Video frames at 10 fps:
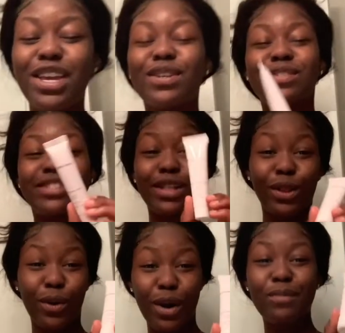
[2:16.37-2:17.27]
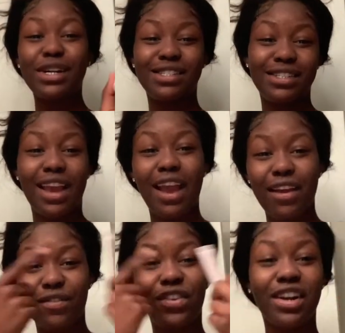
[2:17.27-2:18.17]
used the Laura Mercier
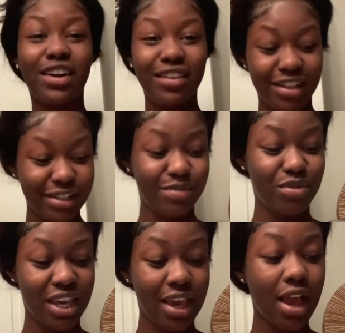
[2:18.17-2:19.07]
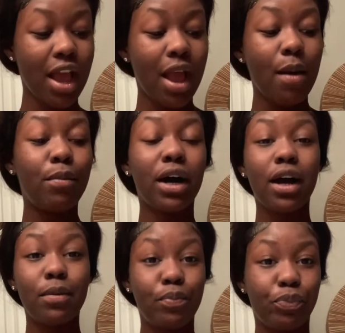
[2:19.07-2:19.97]
for this deep,
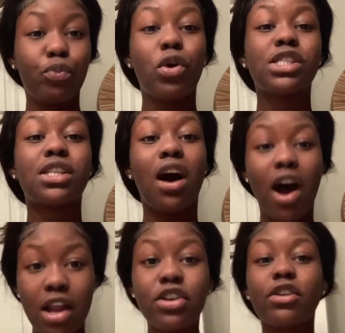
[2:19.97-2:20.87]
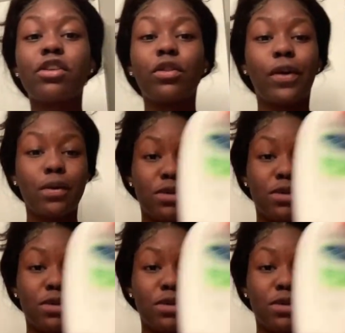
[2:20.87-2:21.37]
but what's under the Laura